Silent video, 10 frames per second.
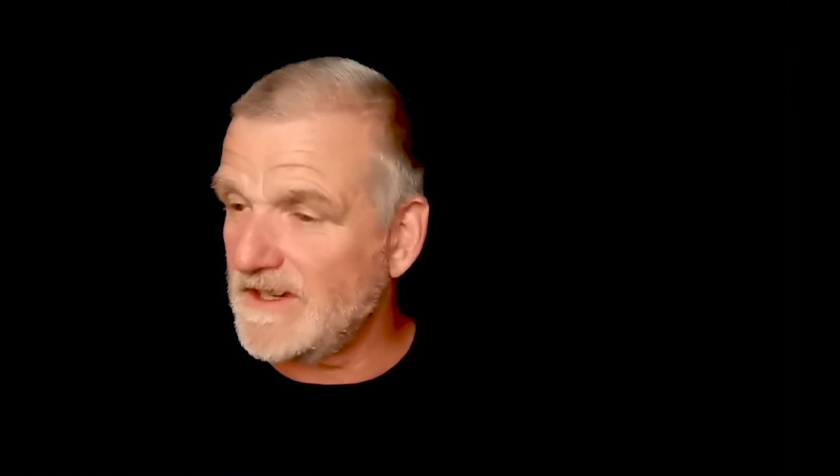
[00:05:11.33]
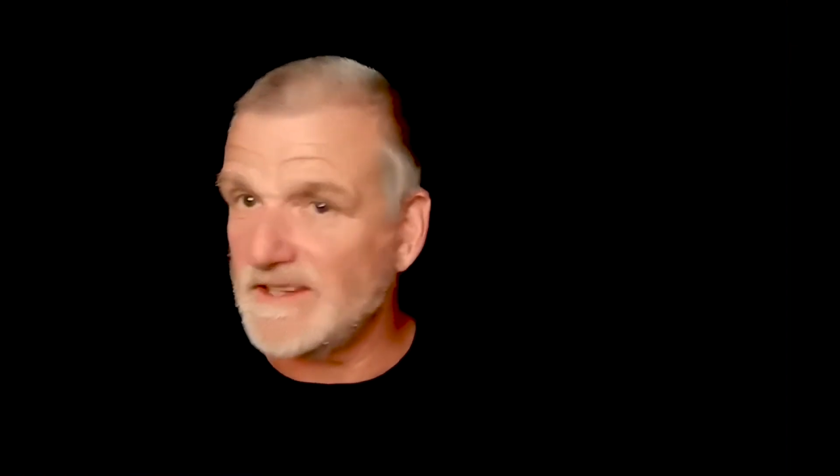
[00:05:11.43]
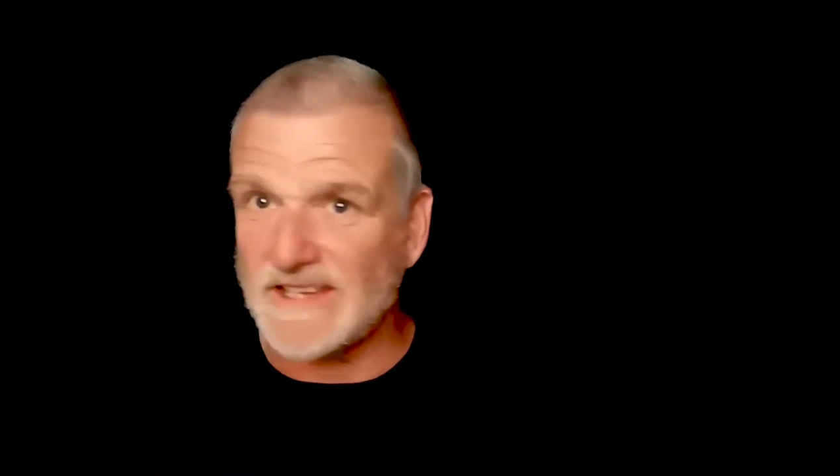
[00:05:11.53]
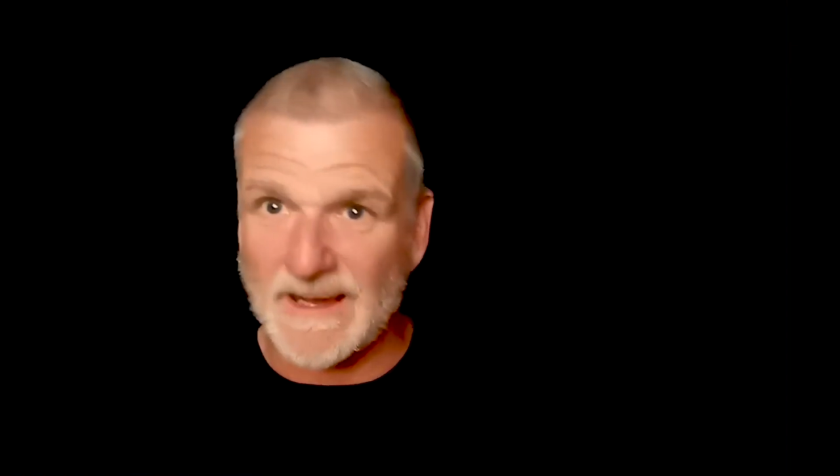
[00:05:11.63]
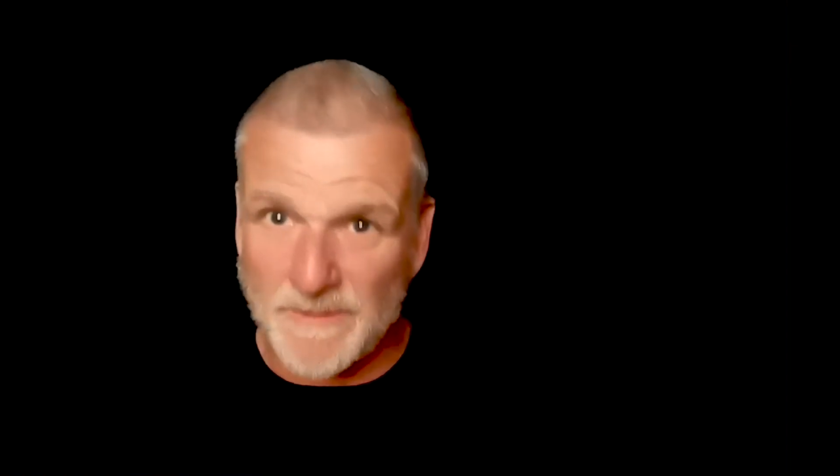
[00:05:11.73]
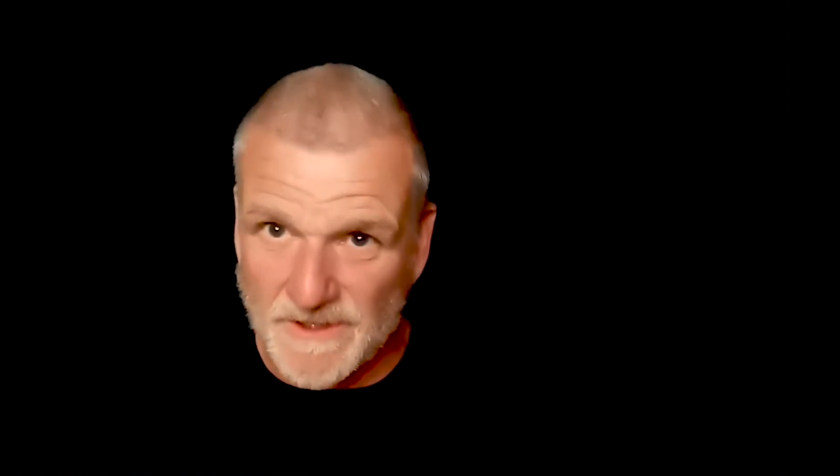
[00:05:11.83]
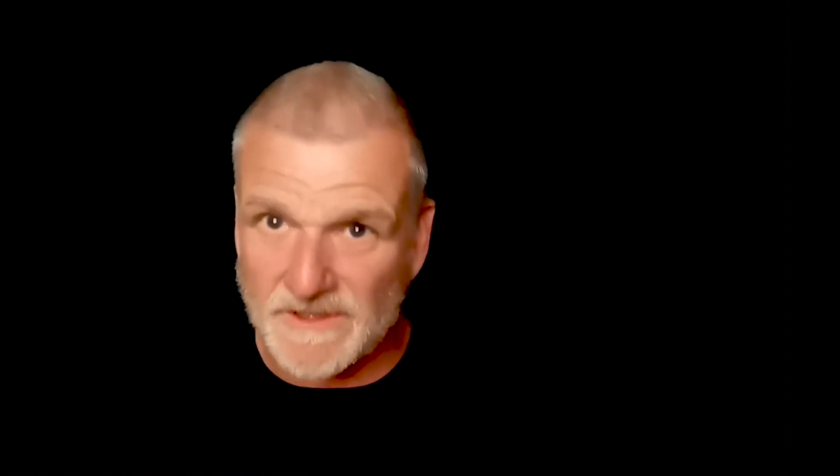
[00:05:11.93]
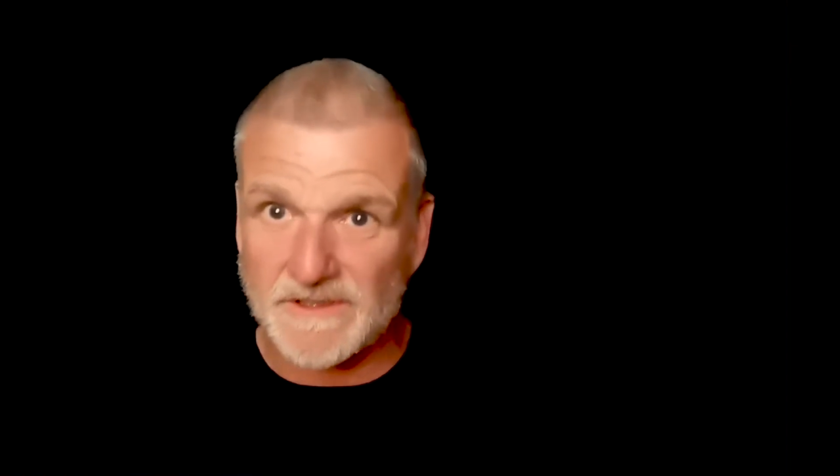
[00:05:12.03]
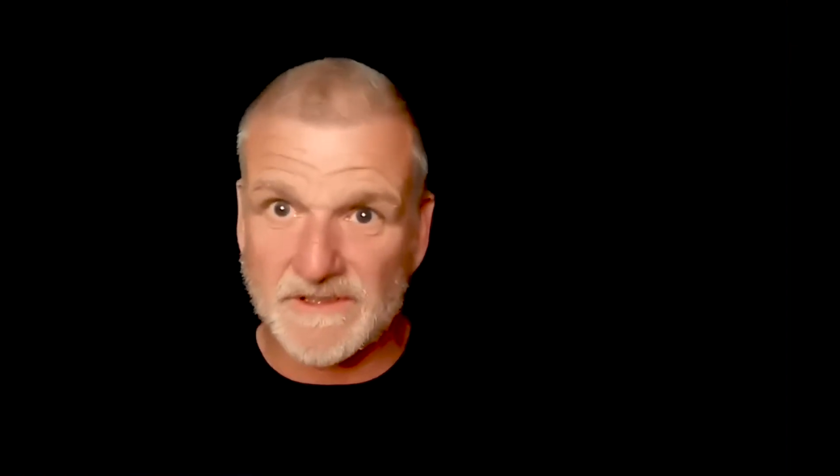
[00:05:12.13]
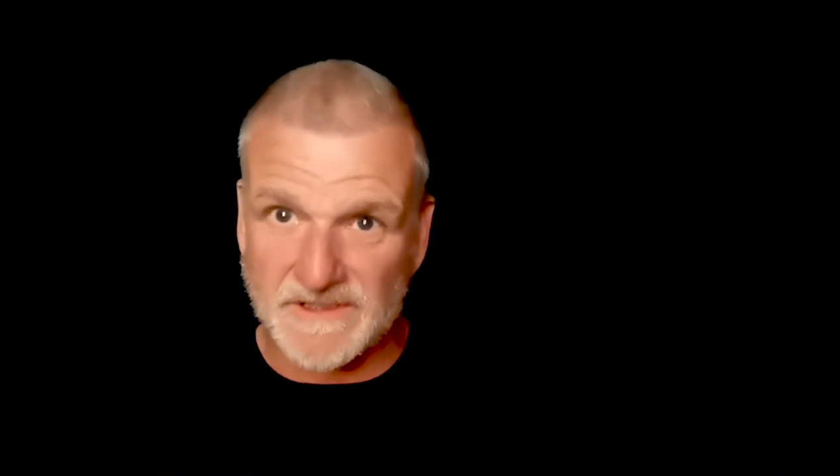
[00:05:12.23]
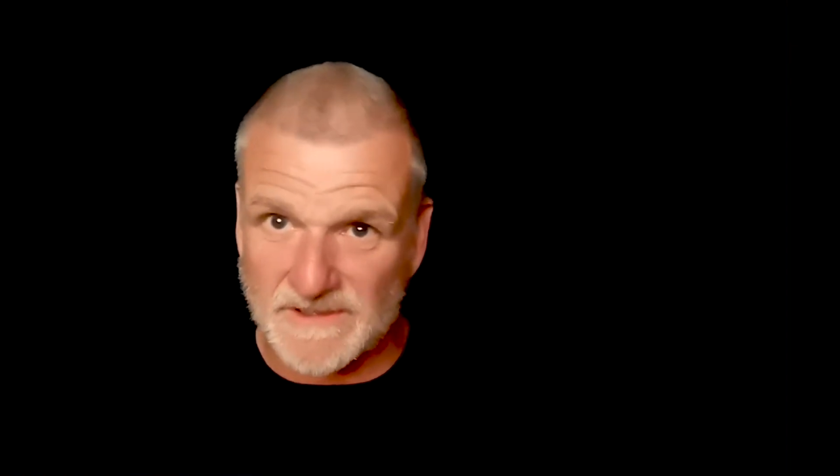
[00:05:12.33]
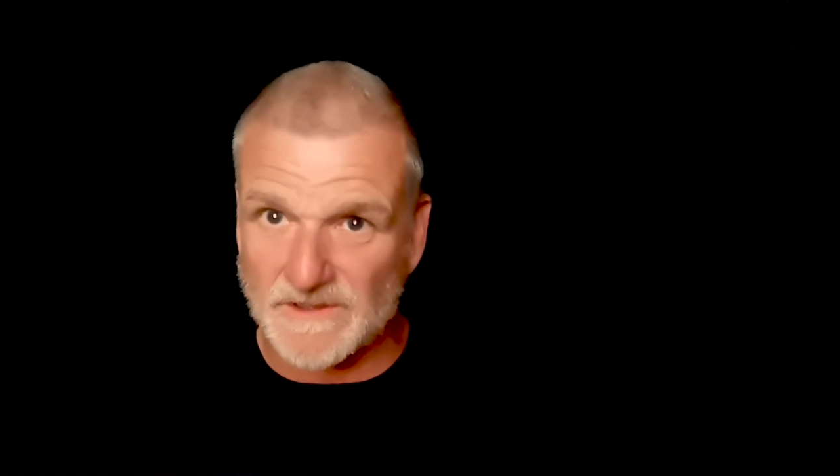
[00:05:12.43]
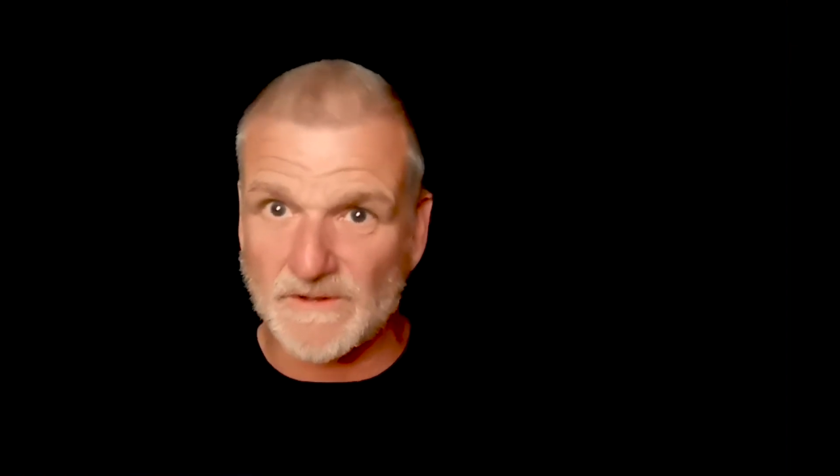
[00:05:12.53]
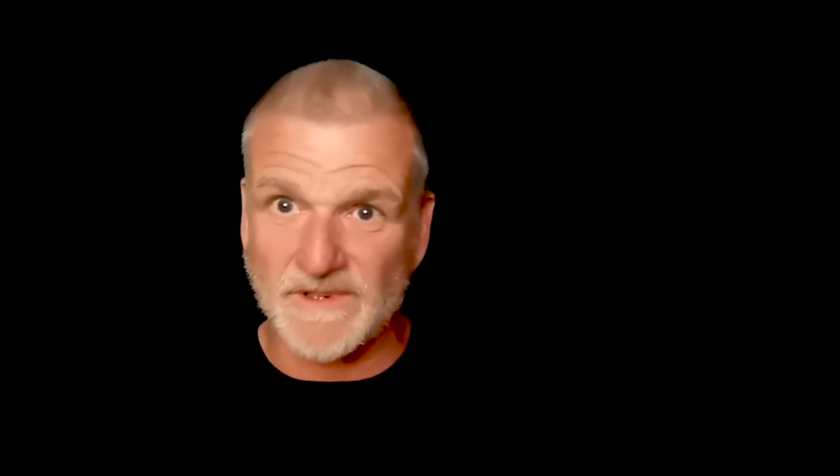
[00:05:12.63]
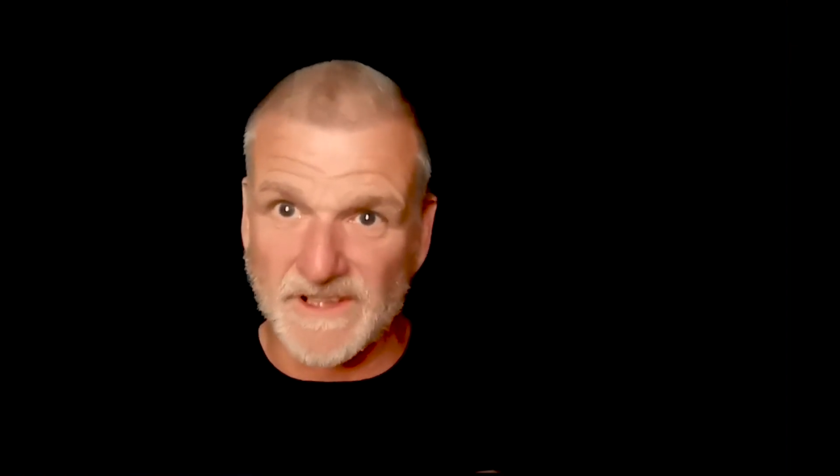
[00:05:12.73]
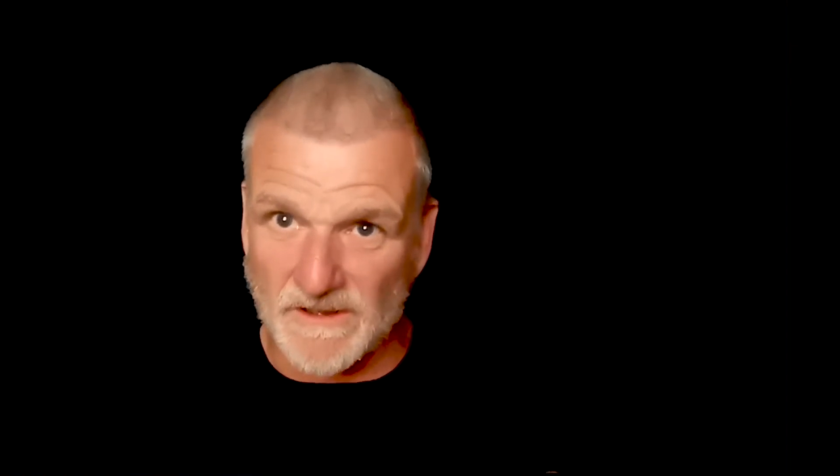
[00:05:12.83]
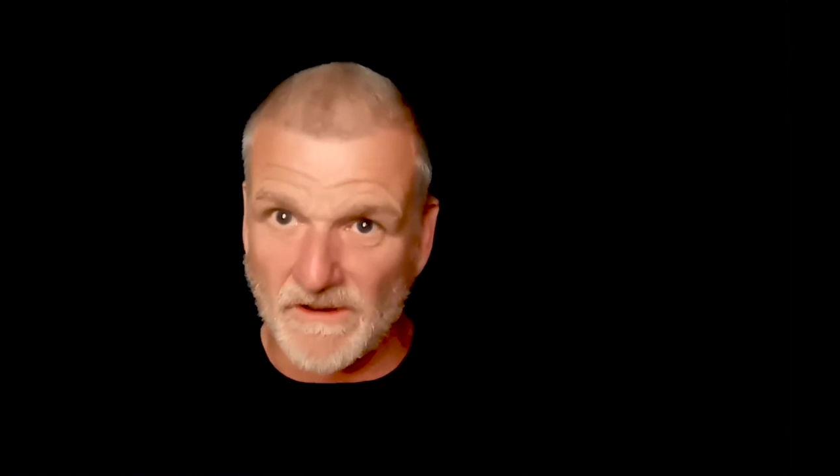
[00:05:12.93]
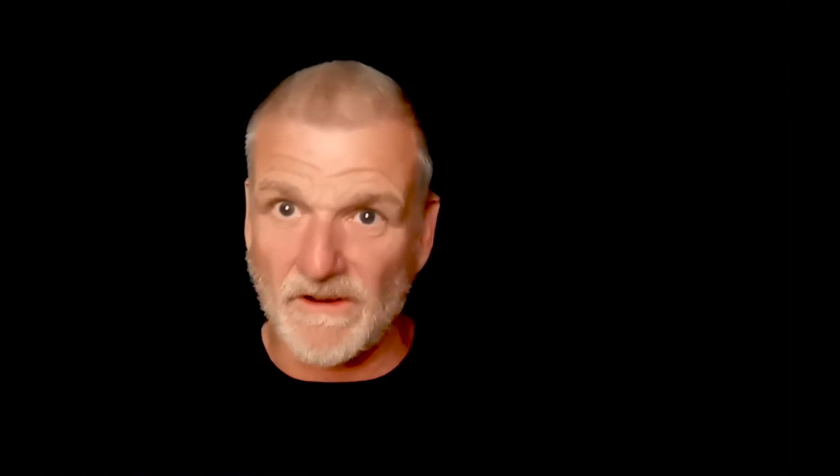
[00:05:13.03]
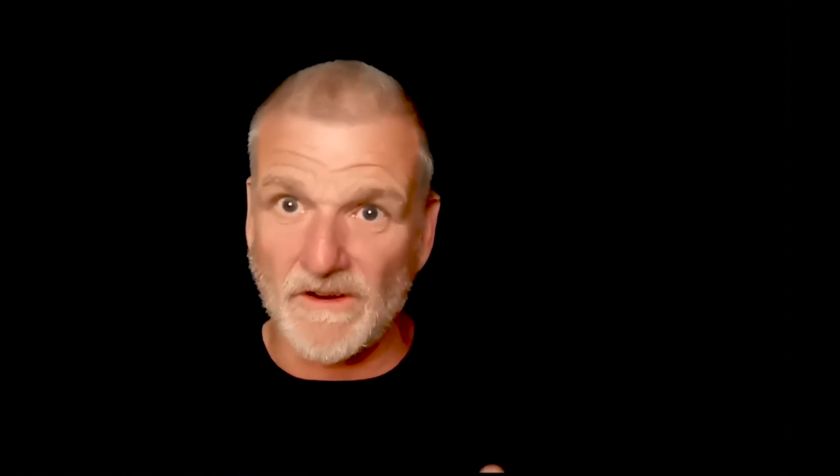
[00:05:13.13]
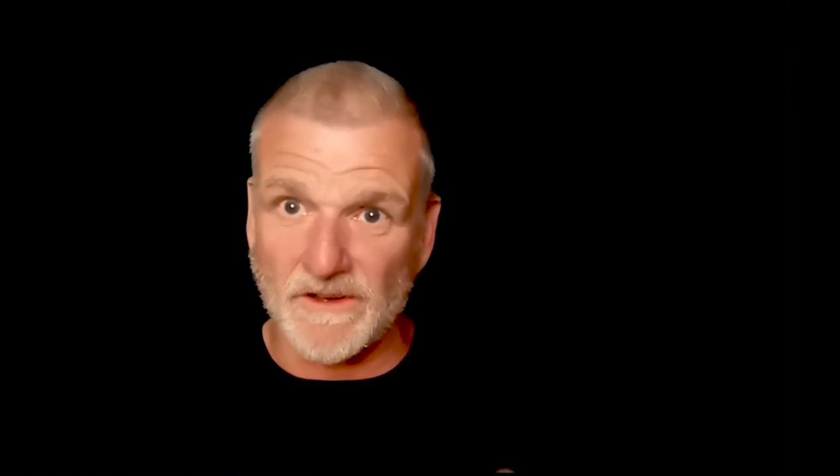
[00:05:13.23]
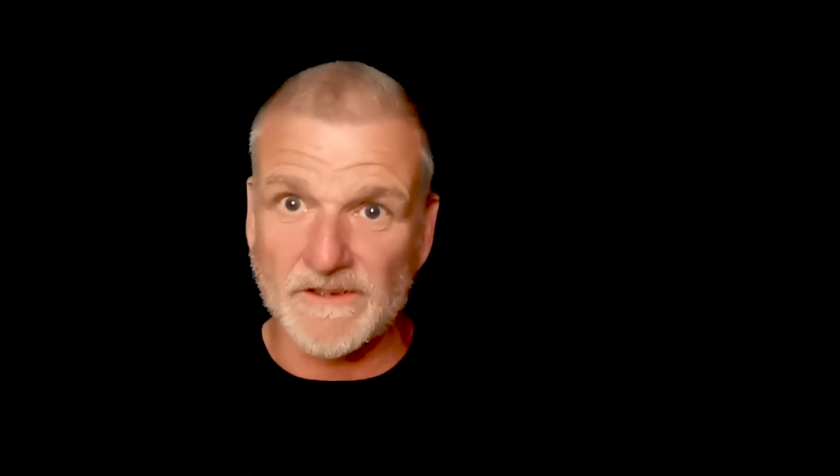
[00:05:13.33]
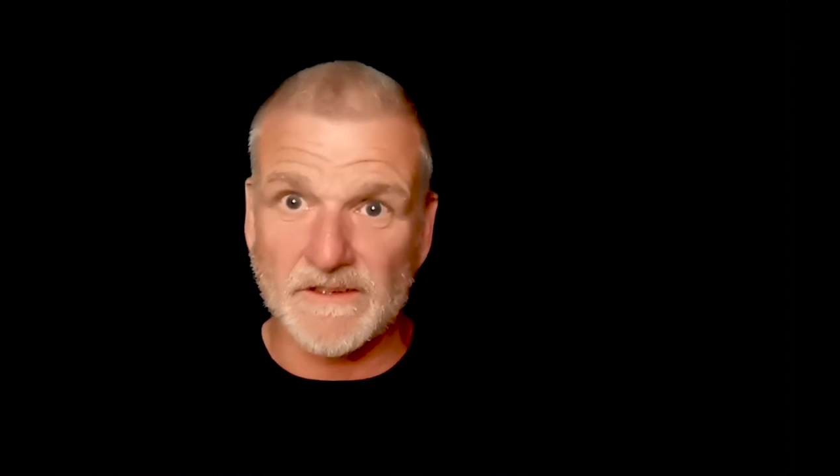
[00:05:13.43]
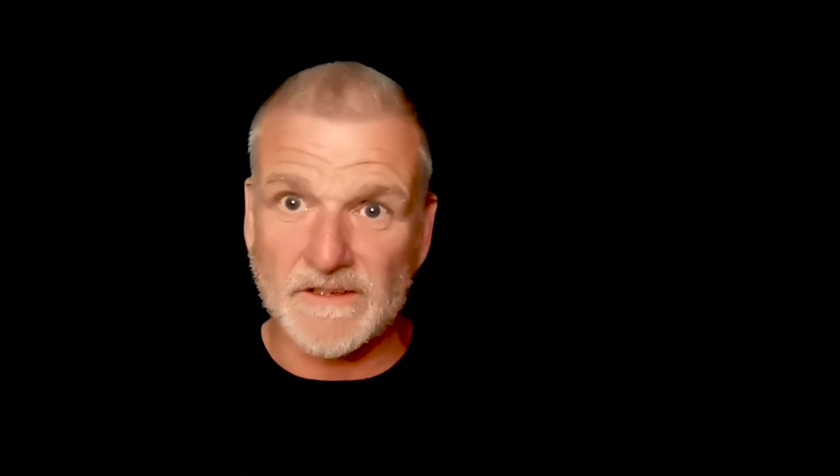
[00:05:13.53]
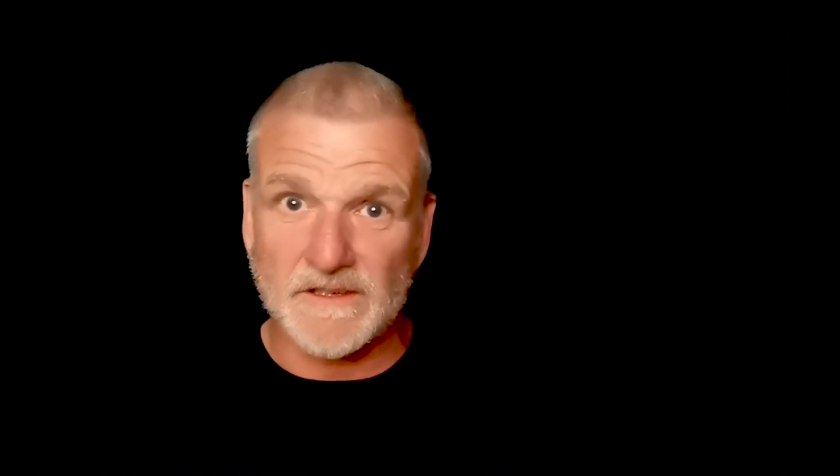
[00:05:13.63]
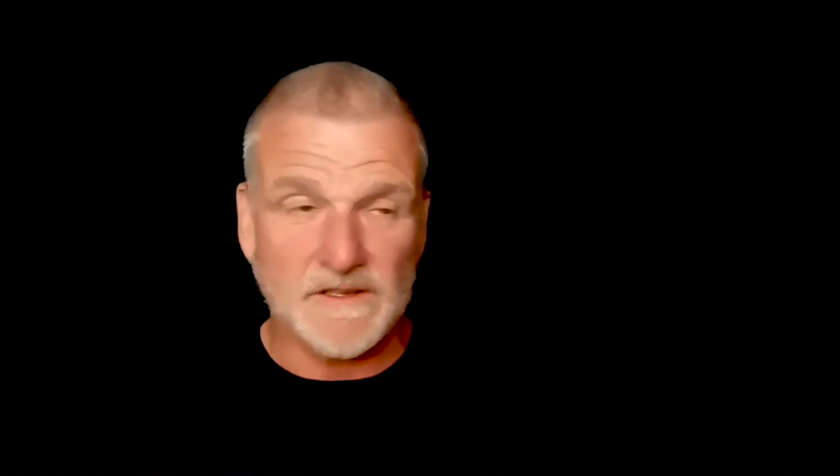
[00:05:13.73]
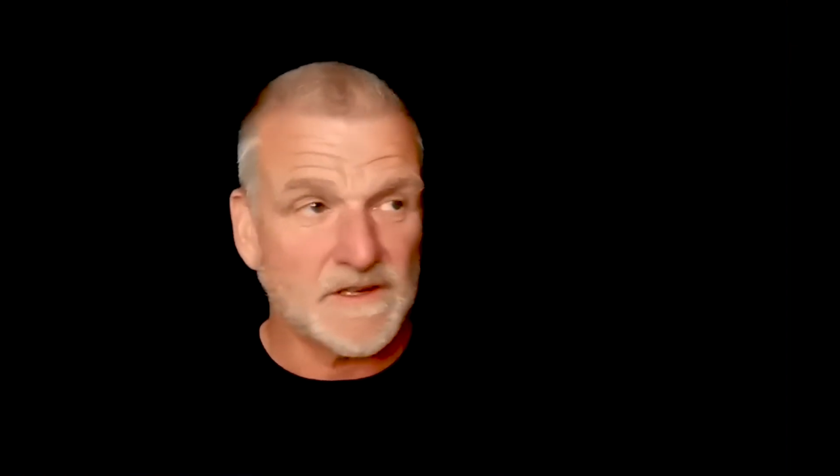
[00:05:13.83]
yeah, it's happened, it's already gone.